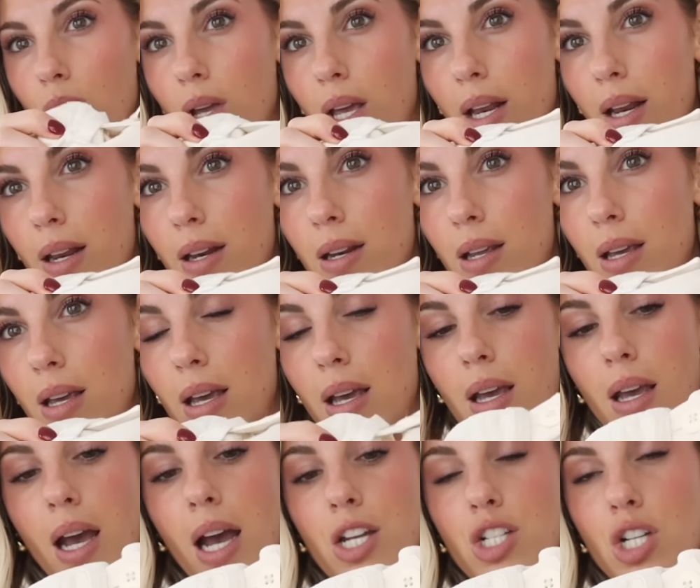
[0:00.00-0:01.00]
can
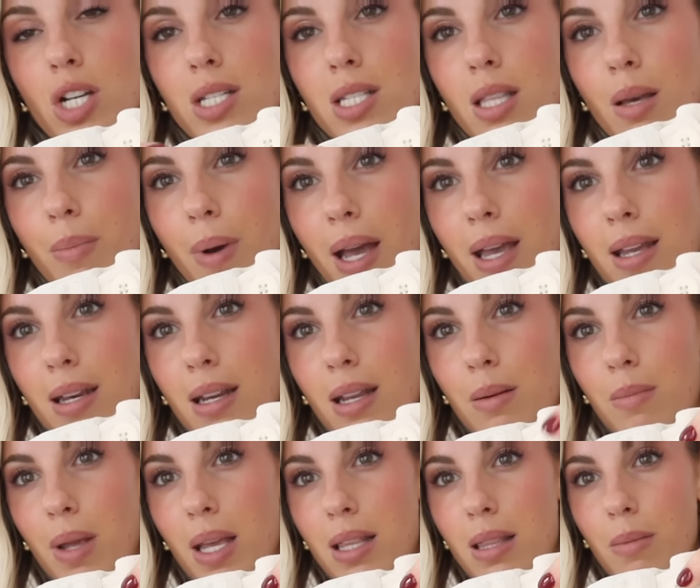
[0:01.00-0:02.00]
adjust the button
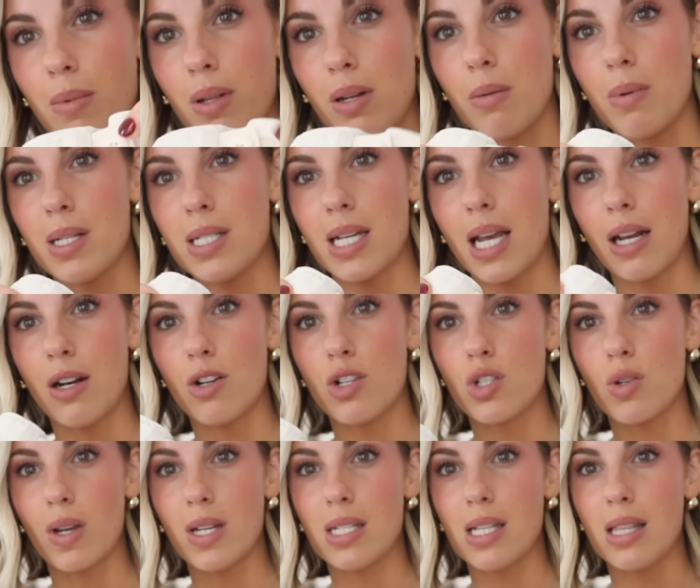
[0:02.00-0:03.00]
and make them a little bit tighter.
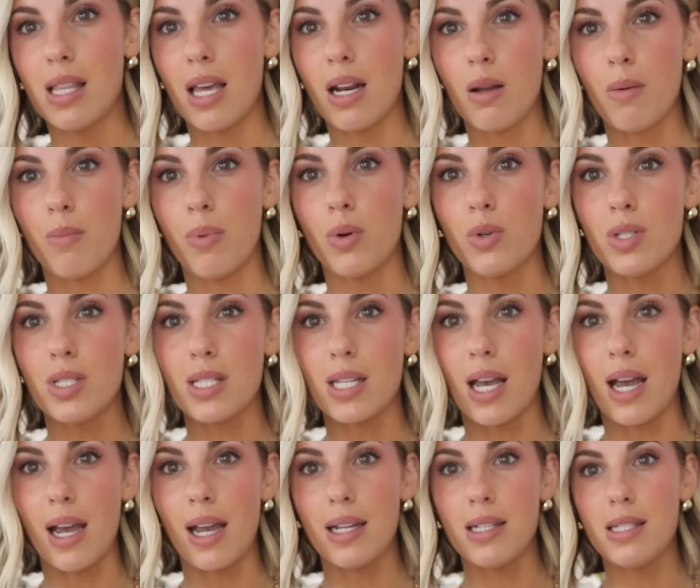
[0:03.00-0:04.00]
So I did that on both
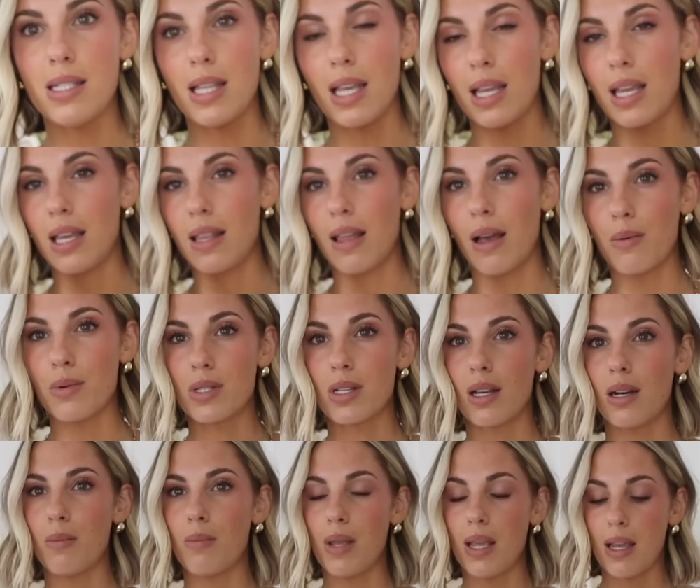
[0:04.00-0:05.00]
sides thinking that was
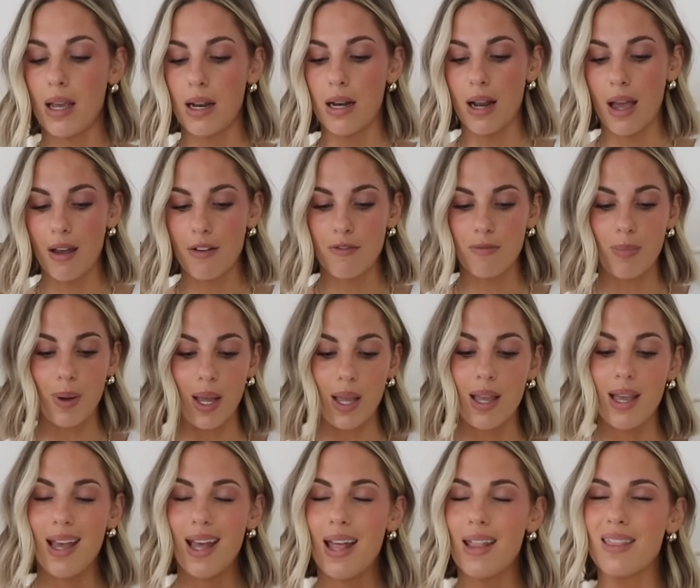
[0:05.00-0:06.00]
gonna be enough,
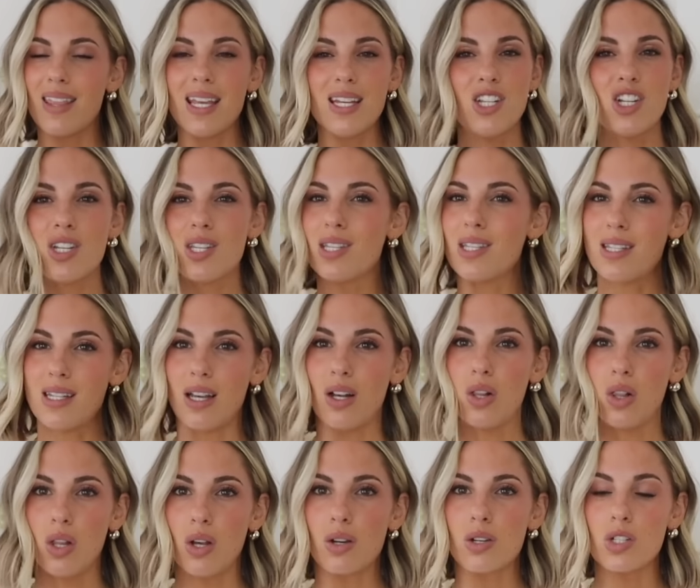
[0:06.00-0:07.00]
but they just
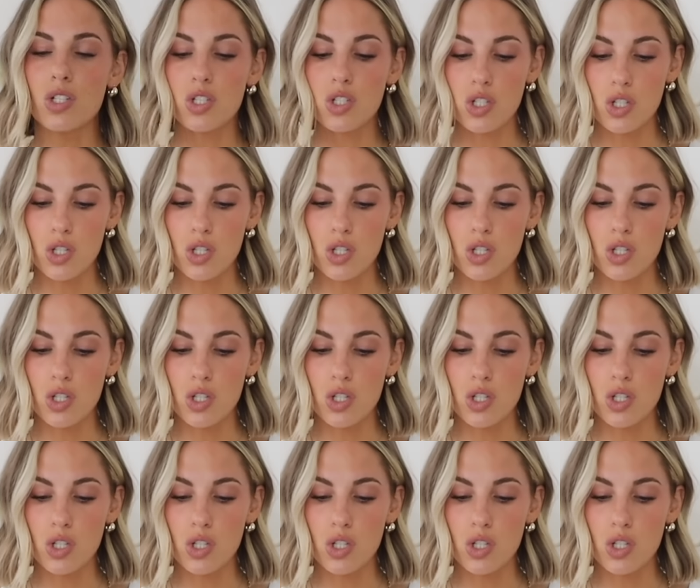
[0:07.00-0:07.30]
still looked